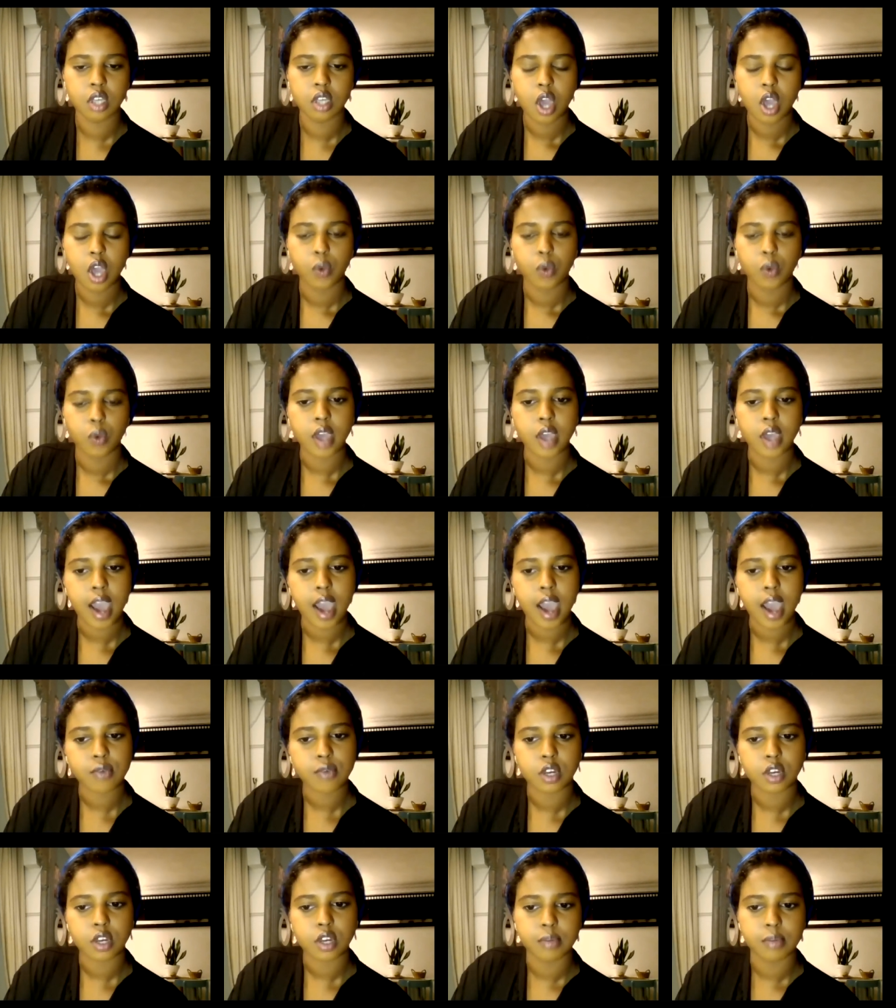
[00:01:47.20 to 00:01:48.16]
We are
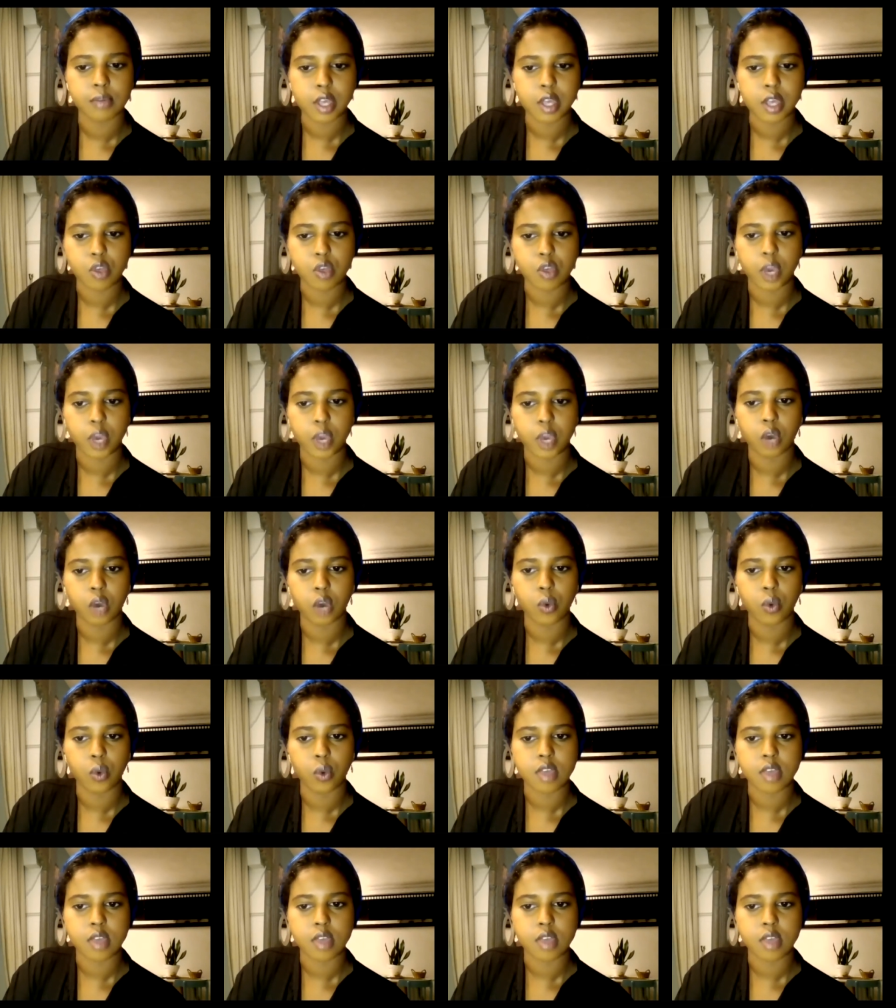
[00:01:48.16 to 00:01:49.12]
African because we are
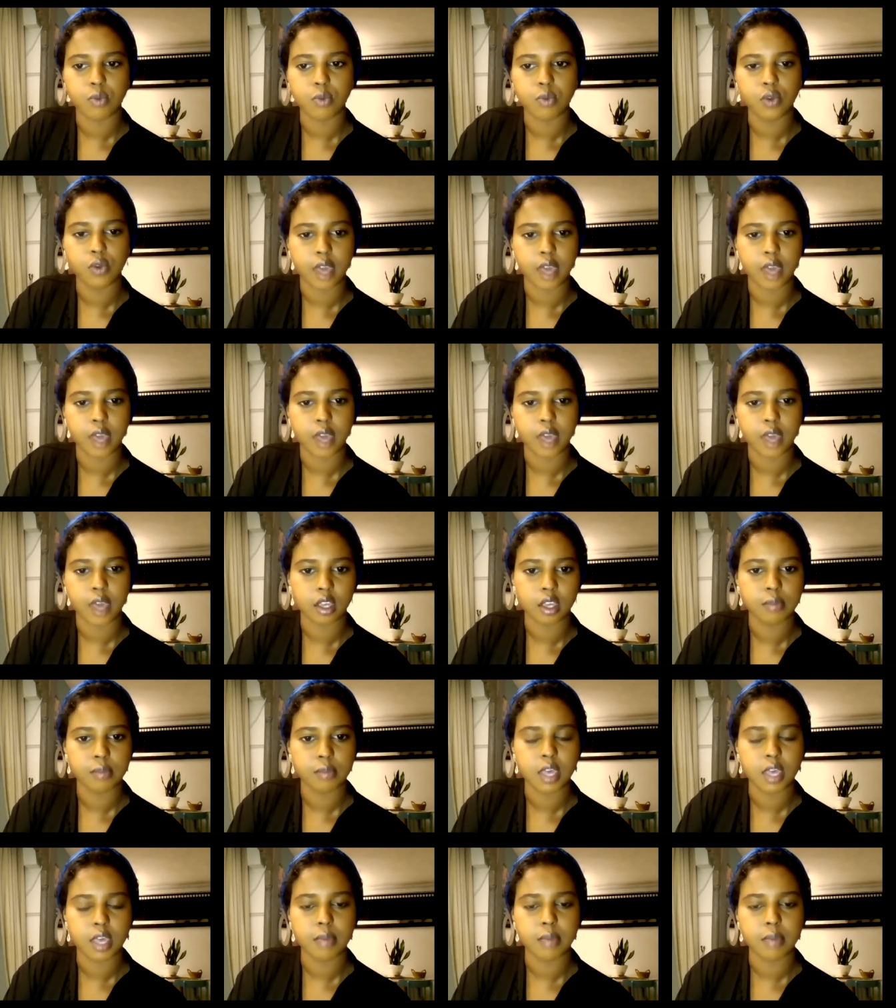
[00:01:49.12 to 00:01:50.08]
always moving,
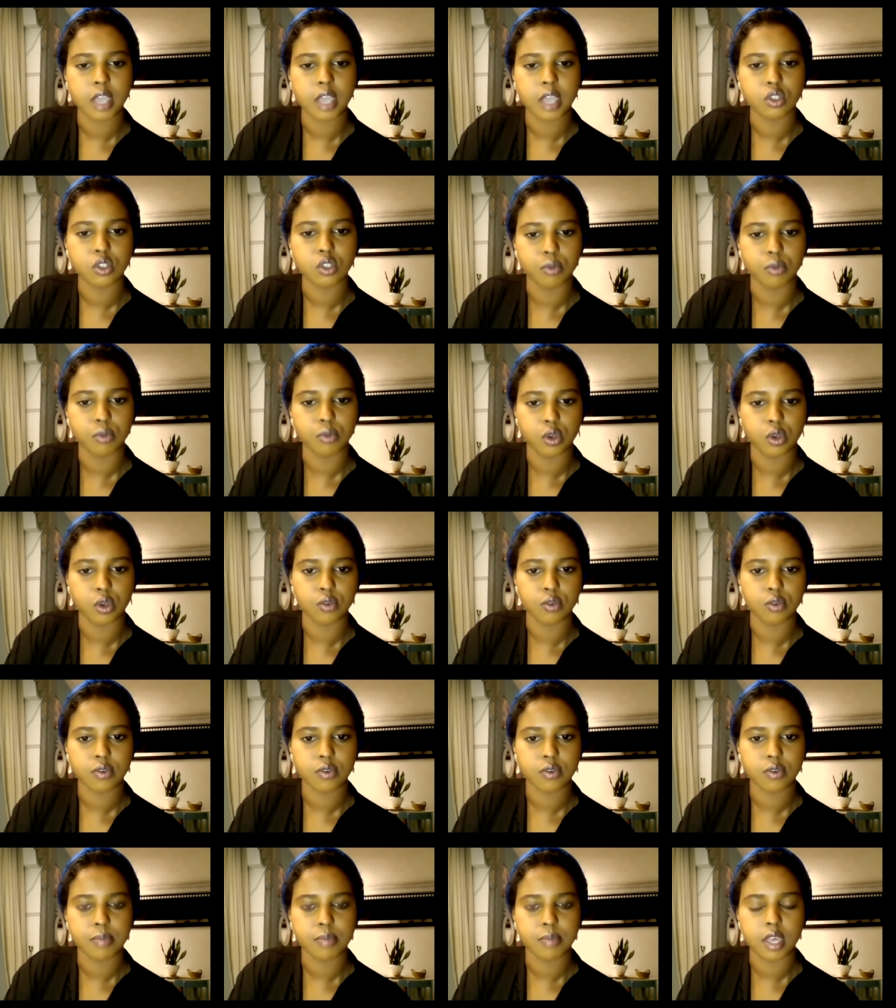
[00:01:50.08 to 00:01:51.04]
being made to move,
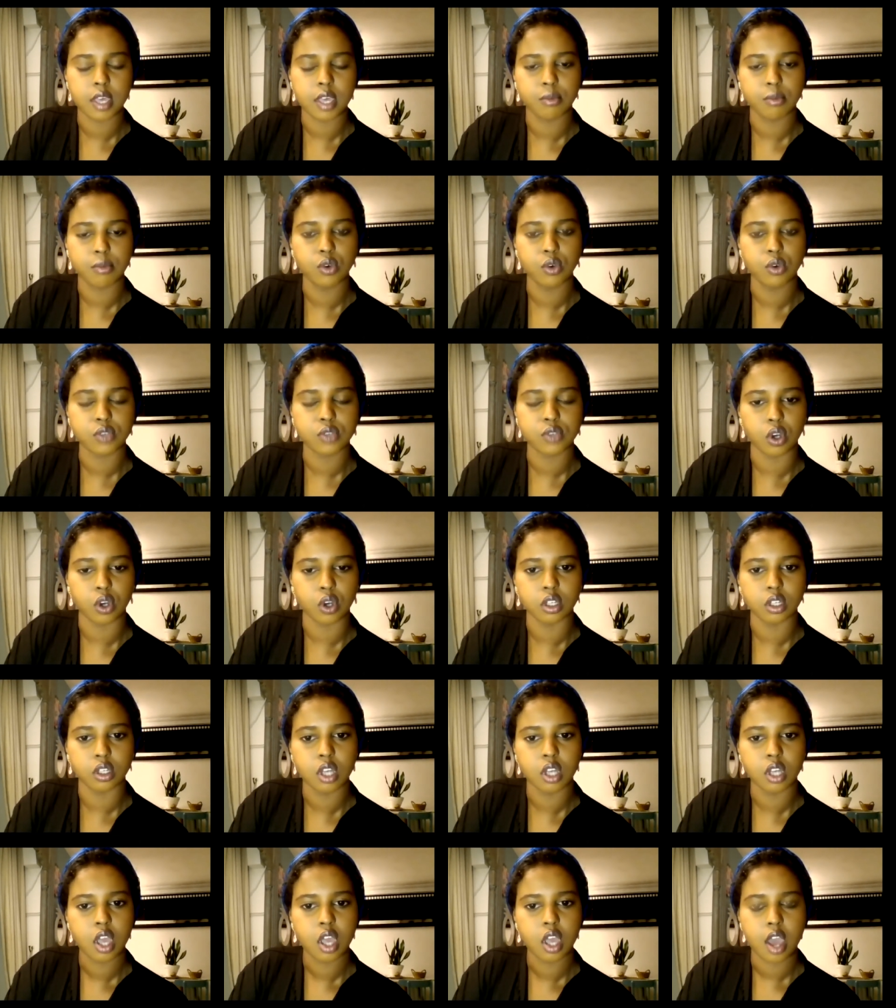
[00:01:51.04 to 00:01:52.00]
being moved on
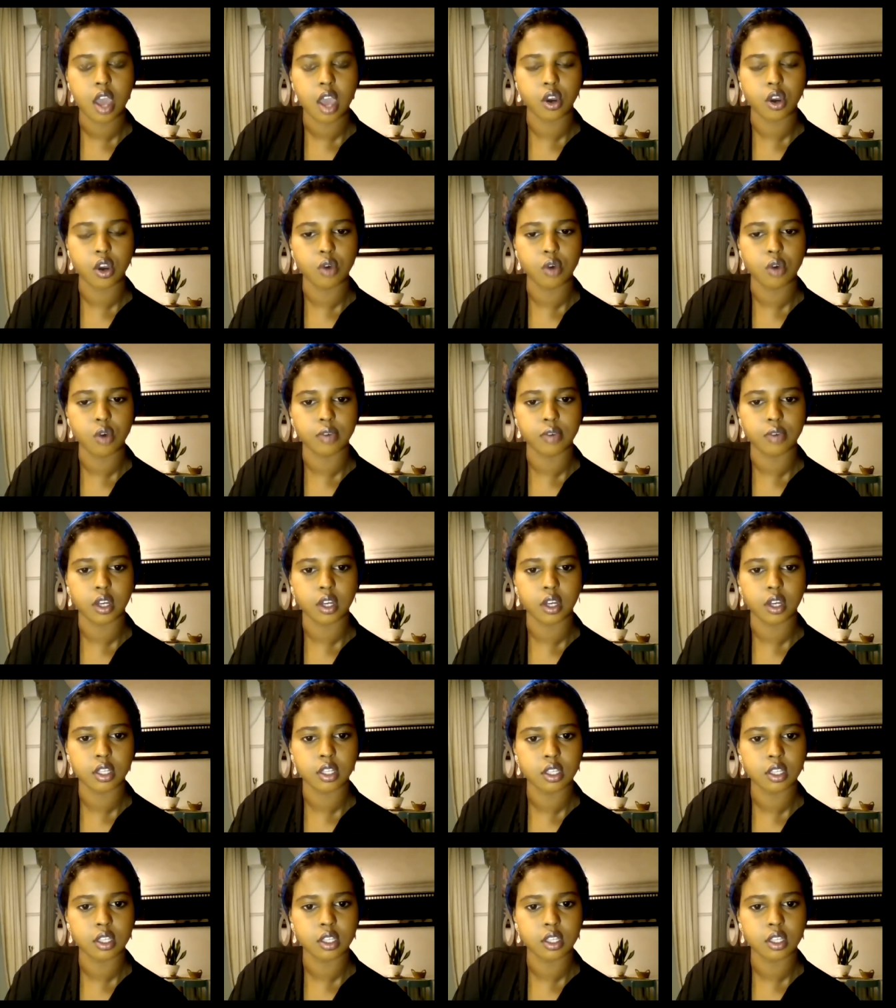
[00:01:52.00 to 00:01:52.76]
and over.